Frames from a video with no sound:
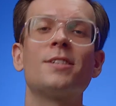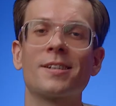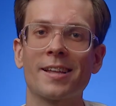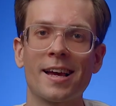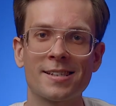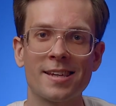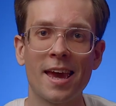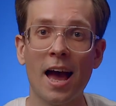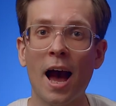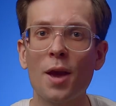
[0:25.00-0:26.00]
Just last
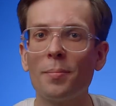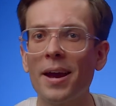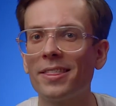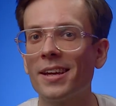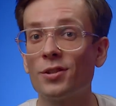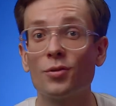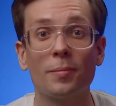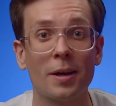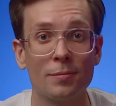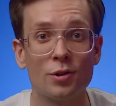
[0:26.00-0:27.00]
year, I made that
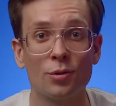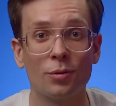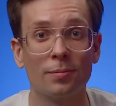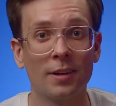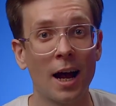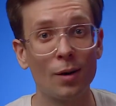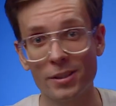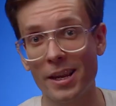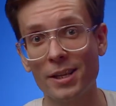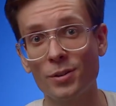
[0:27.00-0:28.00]
dream come true. How
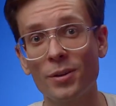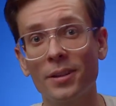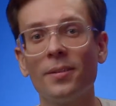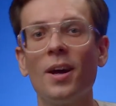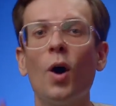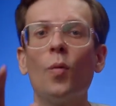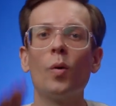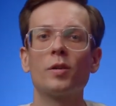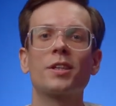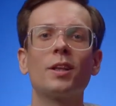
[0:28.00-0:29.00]
did I do it?
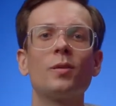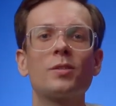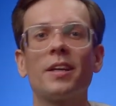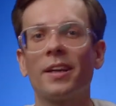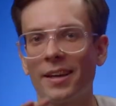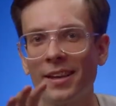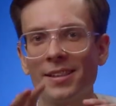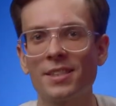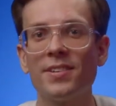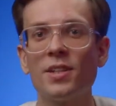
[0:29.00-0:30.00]
Watch closely. In
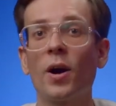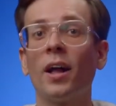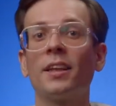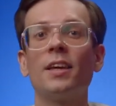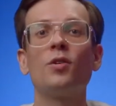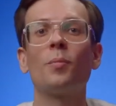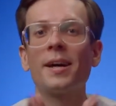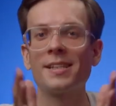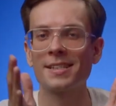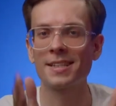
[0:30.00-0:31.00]
this video, I'll give you
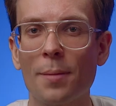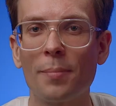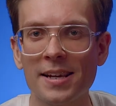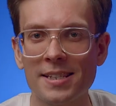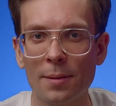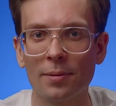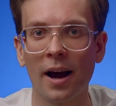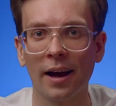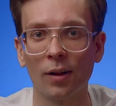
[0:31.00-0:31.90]
my step-by-step guide.